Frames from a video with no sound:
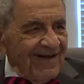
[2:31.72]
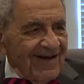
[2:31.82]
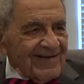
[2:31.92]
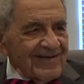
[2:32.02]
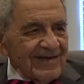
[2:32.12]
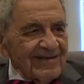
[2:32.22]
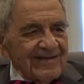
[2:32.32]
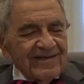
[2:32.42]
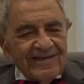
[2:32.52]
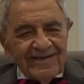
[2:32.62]
I said,
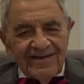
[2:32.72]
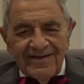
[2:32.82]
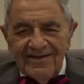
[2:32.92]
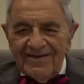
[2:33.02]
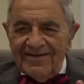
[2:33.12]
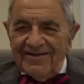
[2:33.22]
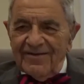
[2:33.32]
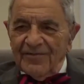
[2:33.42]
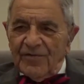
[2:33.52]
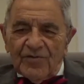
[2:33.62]

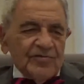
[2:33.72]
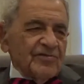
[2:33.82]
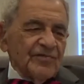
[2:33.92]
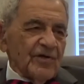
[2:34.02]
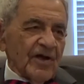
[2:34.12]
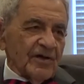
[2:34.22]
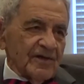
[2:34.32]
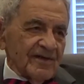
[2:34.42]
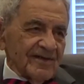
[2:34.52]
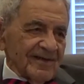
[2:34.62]
of course, if you like
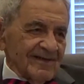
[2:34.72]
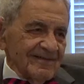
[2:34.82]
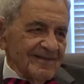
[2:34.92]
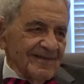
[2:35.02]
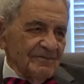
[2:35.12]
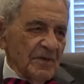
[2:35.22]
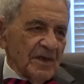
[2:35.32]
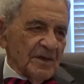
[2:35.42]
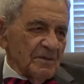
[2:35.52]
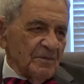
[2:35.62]

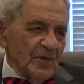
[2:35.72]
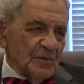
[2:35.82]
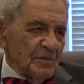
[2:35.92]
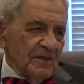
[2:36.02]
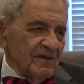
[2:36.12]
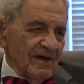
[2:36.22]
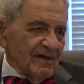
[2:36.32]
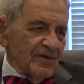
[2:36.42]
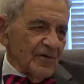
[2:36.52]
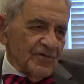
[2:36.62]
making appointment, I
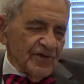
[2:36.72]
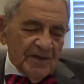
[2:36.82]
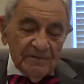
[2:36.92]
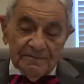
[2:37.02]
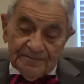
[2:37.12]
go see him.